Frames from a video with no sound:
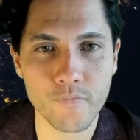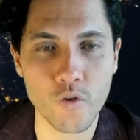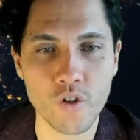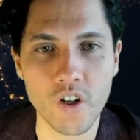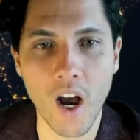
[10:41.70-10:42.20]

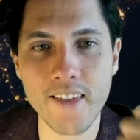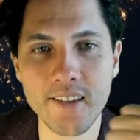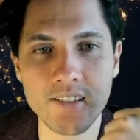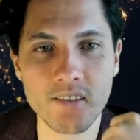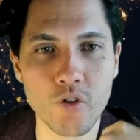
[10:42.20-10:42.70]
you
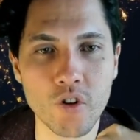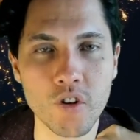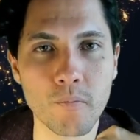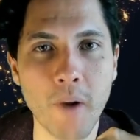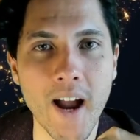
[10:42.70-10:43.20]

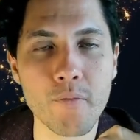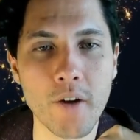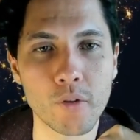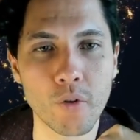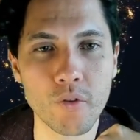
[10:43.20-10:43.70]
can buy
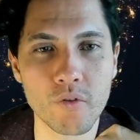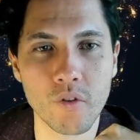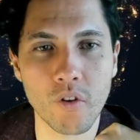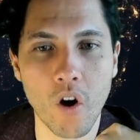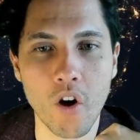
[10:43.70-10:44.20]
Revolut
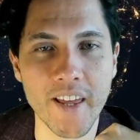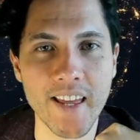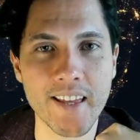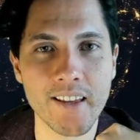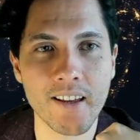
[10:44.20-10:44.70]
on
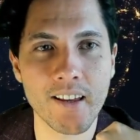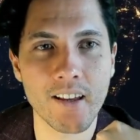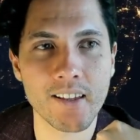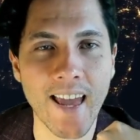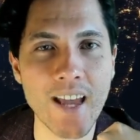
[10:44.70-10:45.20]
a
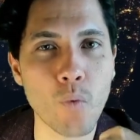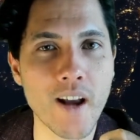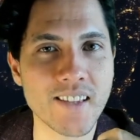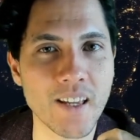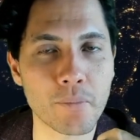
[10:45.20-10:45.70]

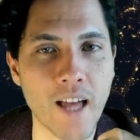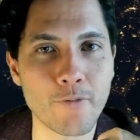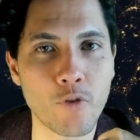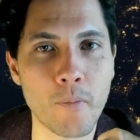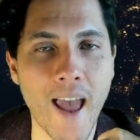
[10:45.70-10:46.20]
KYC
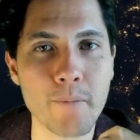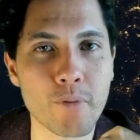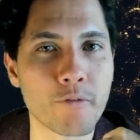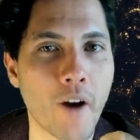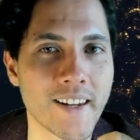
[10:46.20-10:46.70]
platform and
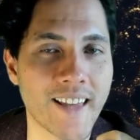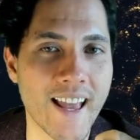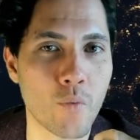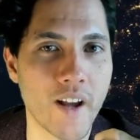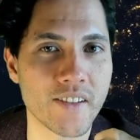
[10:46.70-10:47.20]
provide
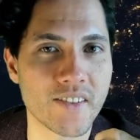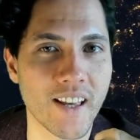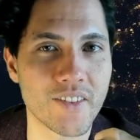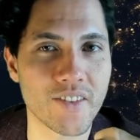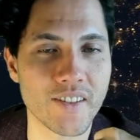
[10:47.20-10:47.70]

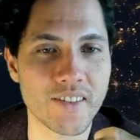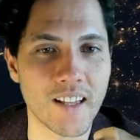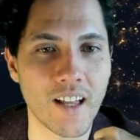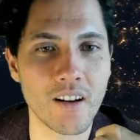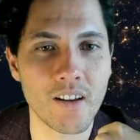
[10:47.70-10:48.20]
KYC to the
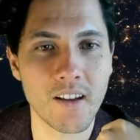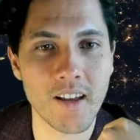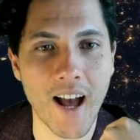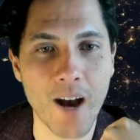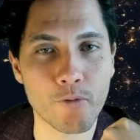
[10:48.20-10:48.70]
seller
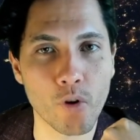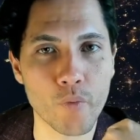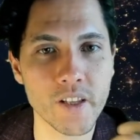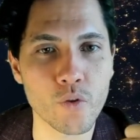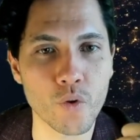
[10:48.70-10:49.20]
for a
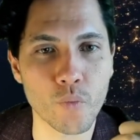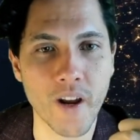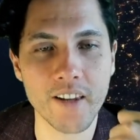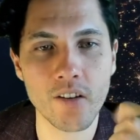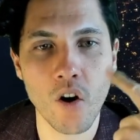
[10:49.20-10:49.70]
really good
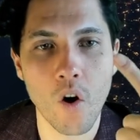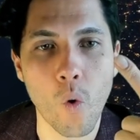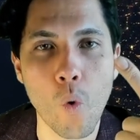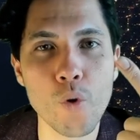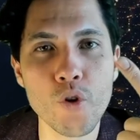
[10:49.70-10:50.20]
rate,
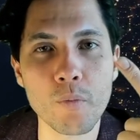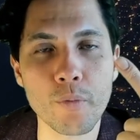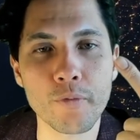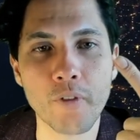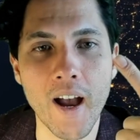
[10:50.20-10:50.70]
or you can
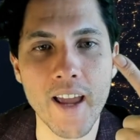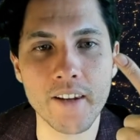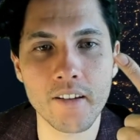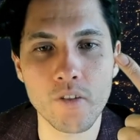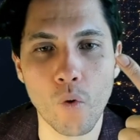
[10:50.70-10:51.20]
buy
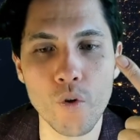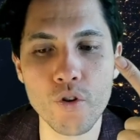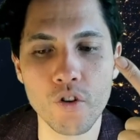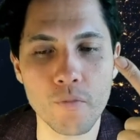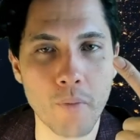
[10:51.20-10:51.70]

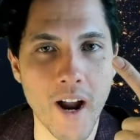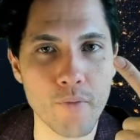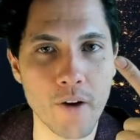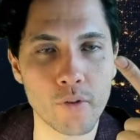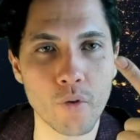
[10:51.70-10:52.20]

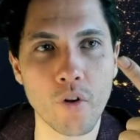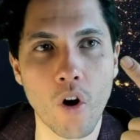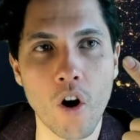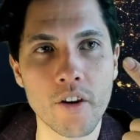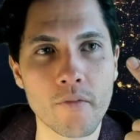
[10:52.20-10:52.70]
Revolut
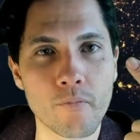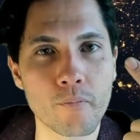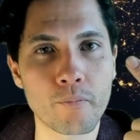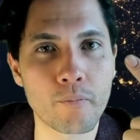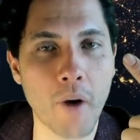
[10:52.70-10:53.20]
on
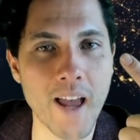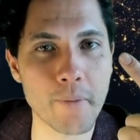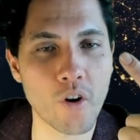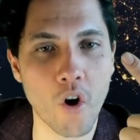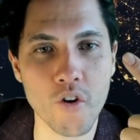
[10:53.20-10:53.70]

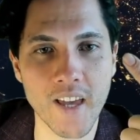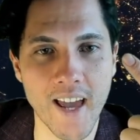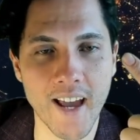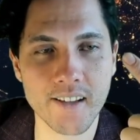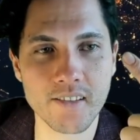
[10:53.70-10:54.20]
Bybit or
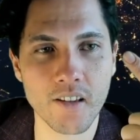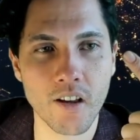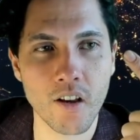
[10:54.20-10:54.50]
OKX,